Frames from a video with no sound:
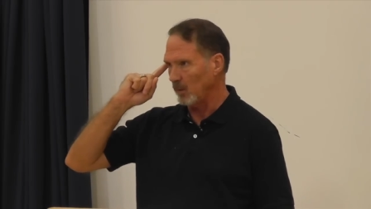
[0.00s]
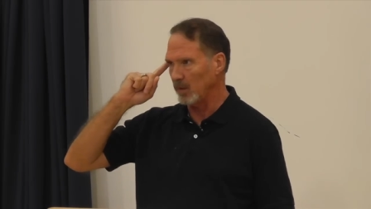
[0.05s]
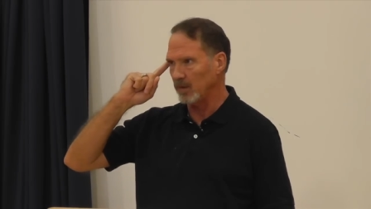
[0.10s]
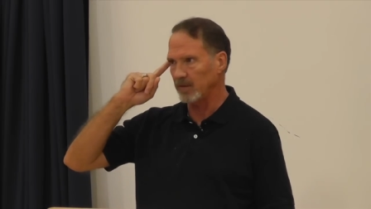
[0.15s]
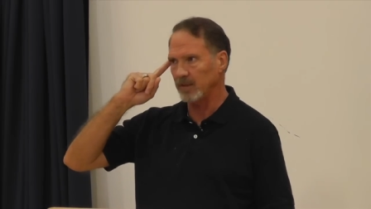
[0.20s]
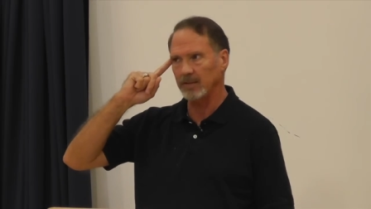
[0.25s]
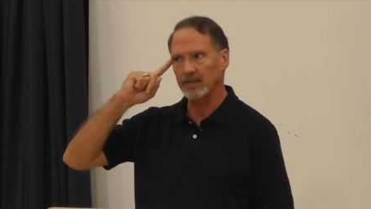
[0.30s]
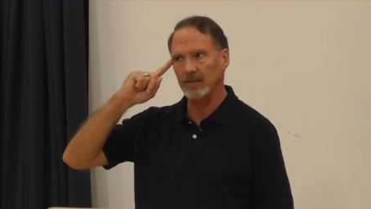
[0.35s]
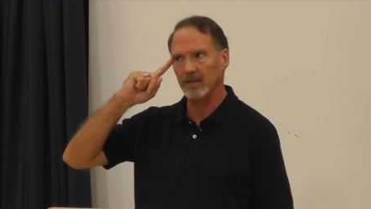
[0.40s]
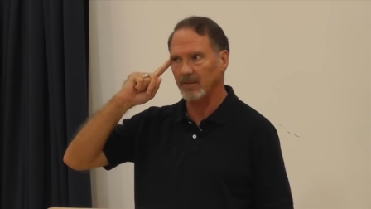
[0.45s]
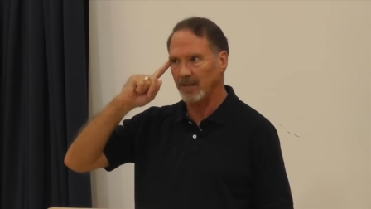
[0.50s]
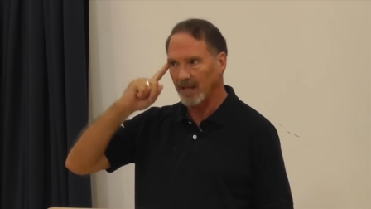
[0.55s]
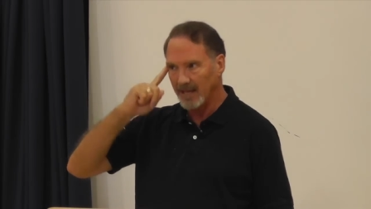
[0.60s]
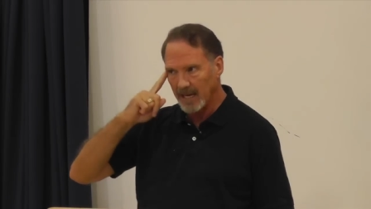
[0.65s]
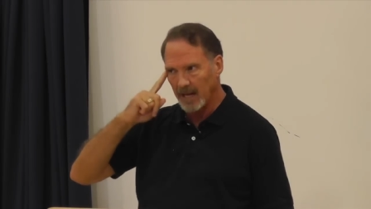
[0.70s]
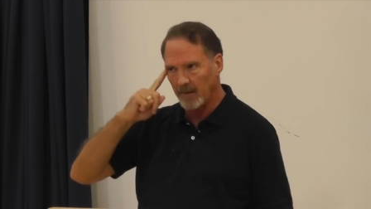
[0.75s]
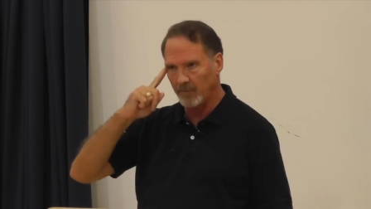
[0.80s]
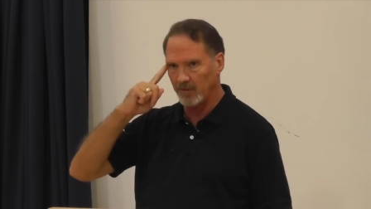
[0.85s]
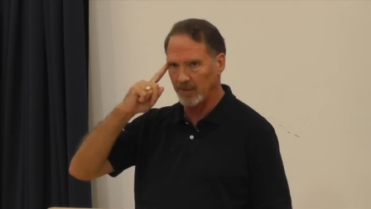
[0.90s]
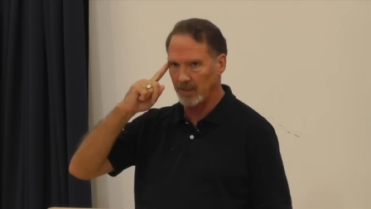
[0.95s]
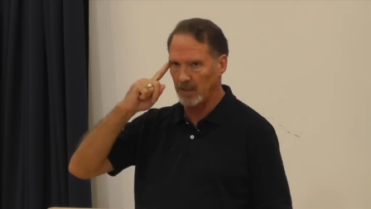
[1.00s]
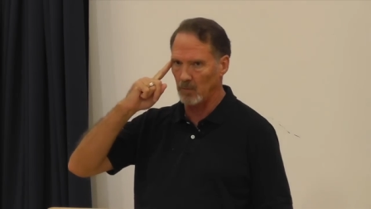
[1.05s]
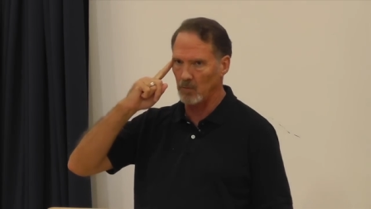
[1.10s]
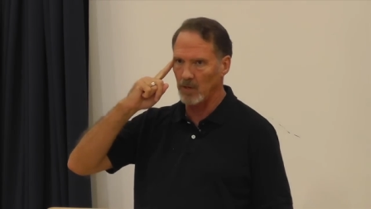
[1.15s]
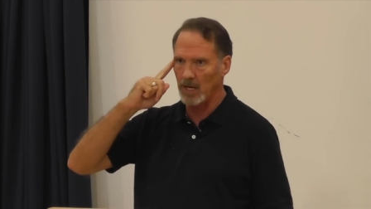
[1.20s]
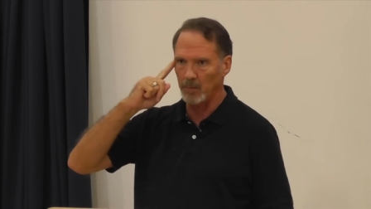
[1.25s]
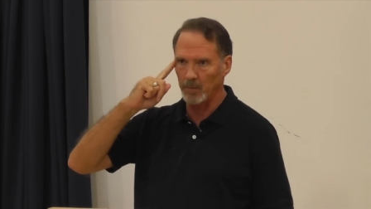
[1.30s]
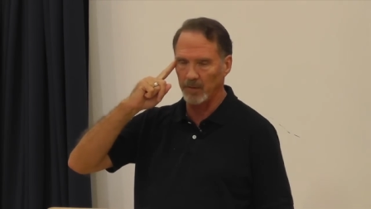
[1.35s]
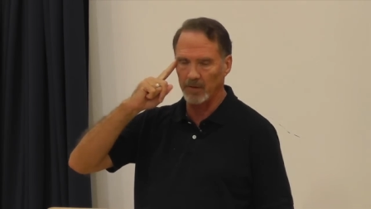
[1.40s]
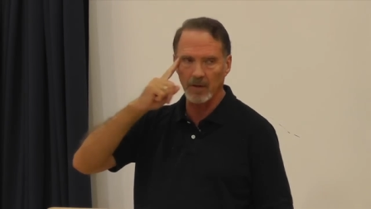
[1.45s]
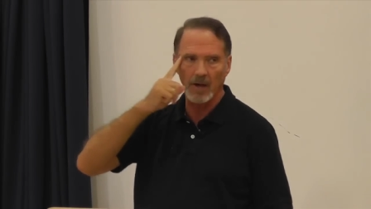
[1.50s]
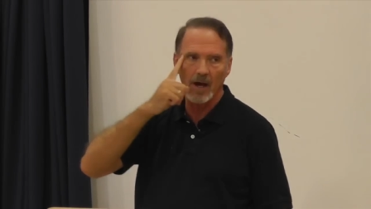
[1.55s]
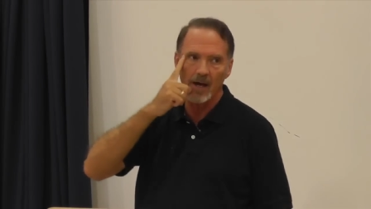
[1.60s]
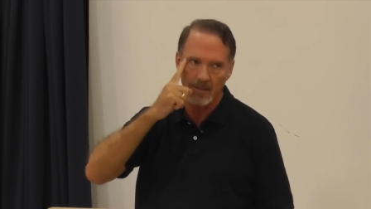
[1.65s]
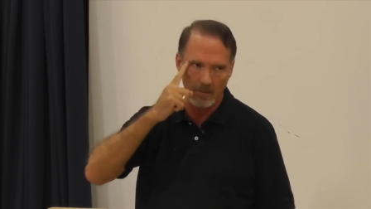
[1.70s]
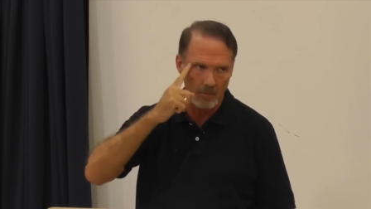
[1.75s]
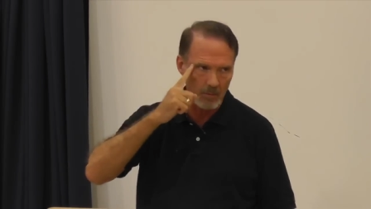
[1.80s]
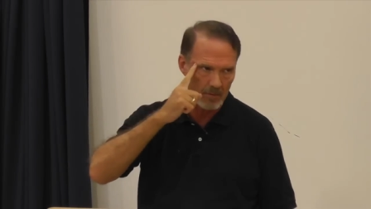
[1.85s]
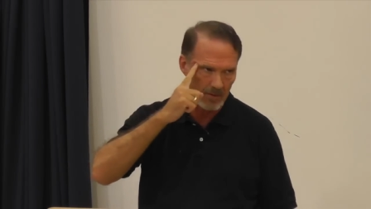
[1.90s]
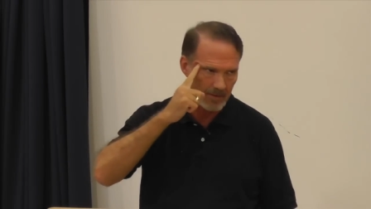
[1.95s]
we think that they have to get right with
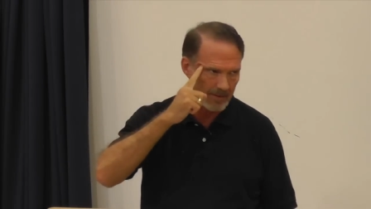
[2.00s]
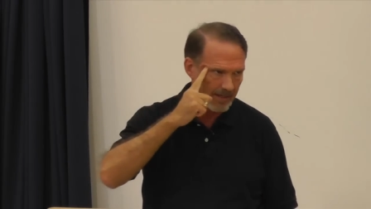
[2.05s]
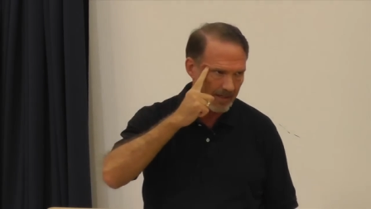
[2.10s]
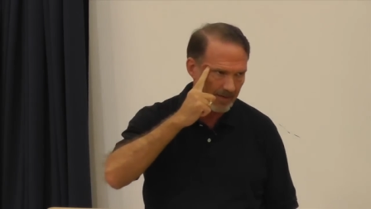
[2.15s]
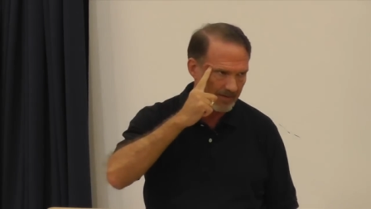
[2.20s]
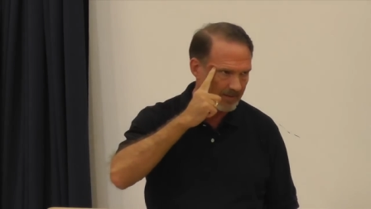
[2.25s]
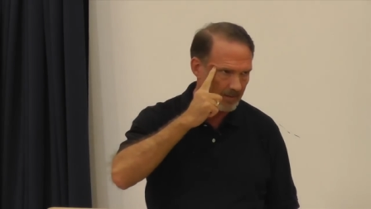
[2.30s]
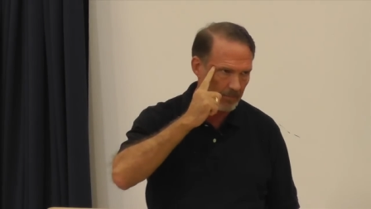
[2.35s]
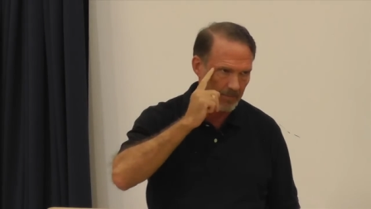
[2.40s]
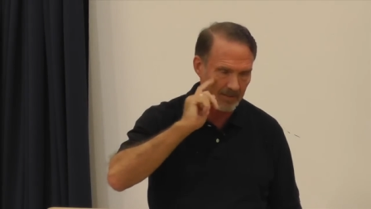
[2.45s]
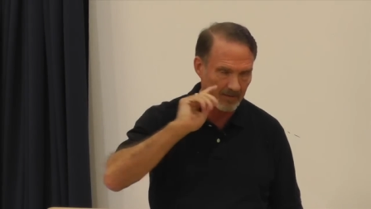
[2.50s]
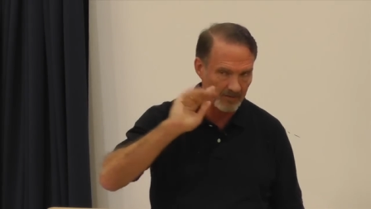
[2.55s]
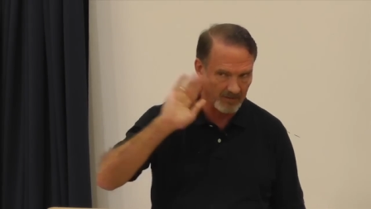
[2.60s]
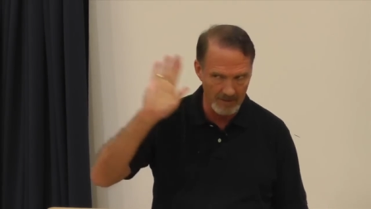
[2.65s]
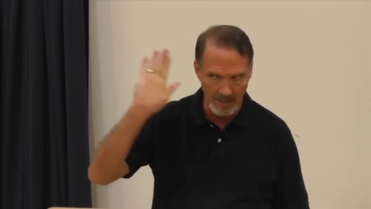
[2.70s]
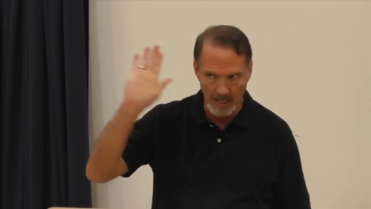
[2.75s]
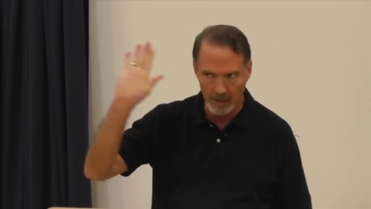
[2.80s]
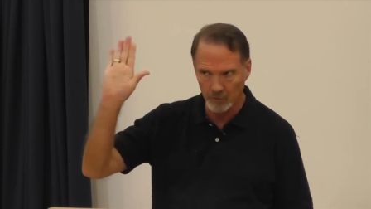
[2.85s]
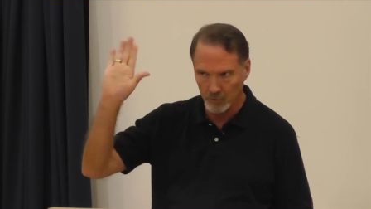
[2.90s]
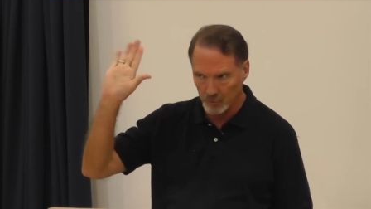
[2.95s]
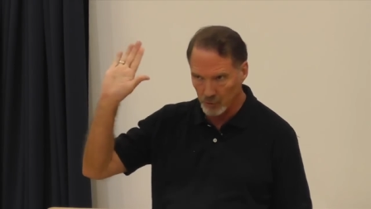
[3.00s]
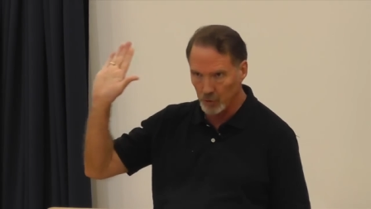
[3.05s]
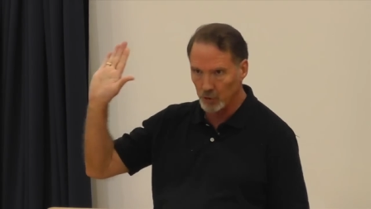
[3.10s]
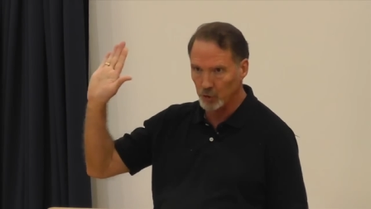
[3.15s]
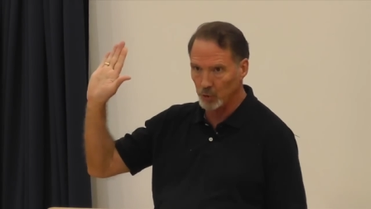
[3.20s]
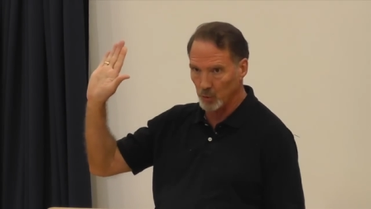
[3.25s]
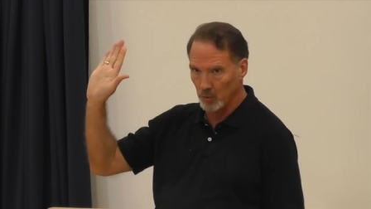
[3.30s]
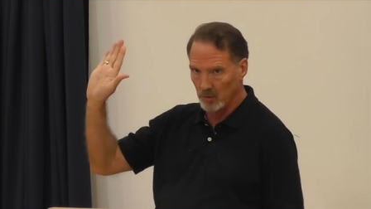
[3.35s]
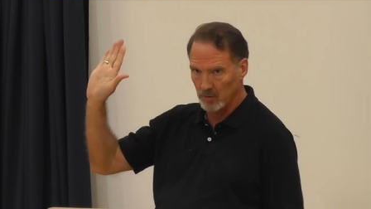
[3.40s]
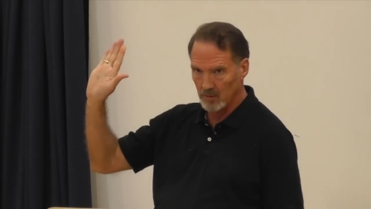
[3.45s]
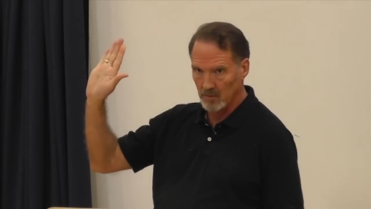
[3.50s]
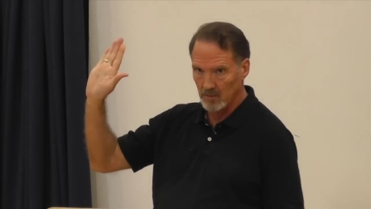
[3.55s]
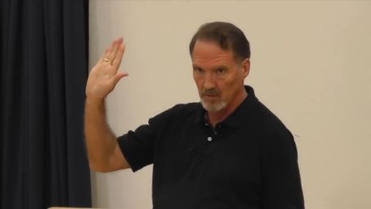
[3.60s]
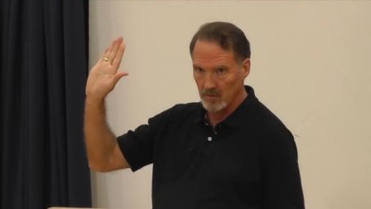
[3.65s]
God in order to get something. It's not true.